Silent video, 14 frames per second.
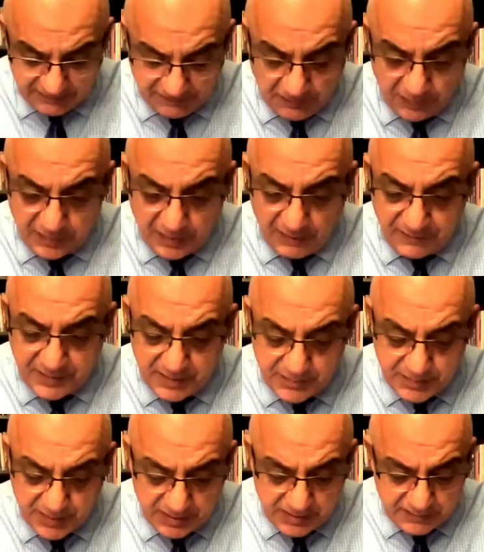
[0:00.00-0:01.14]
photo of
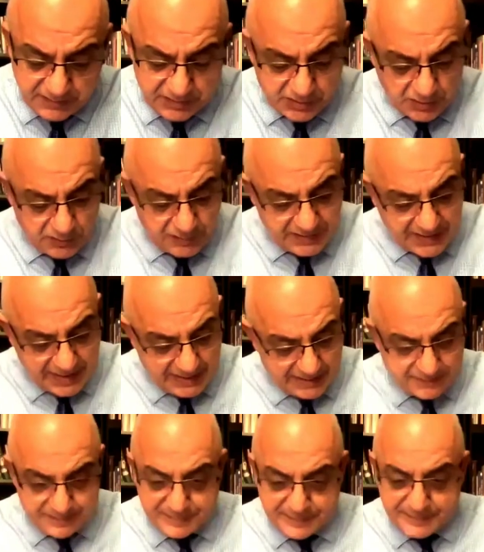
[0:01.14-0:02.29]
Nimrod, you were showing that.